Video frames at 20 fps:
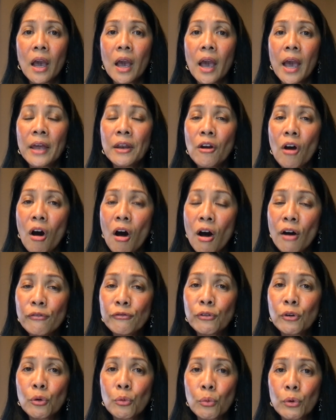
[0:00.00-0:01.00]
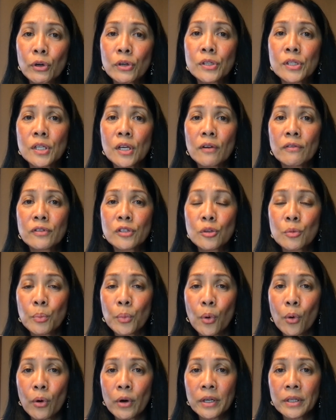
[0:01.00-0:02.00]
and offer words of
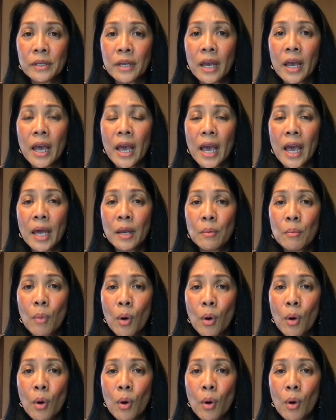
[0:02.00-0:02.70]
support and